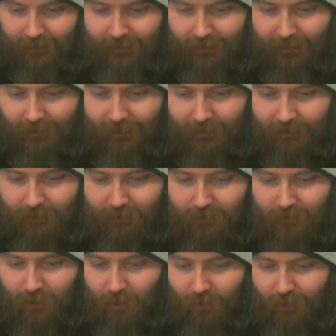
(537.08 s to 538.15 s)
and
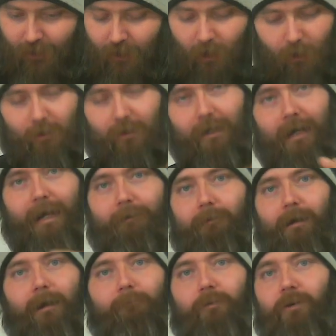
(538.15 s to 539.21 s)
Kodano.
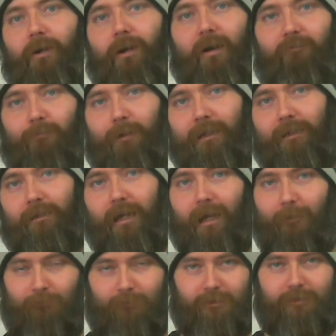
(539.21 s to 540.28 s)
I murdered everybody's
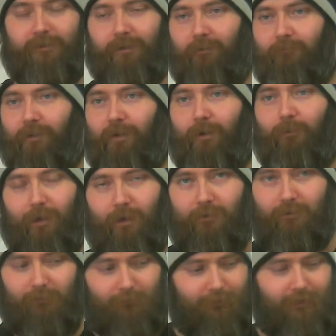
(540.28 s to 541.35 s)
names. You're very
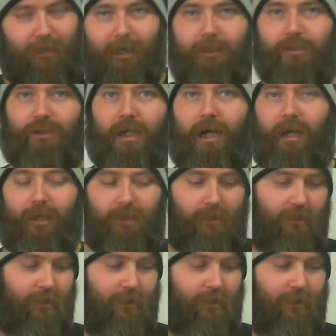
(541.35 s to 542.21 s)
welcome. I tried.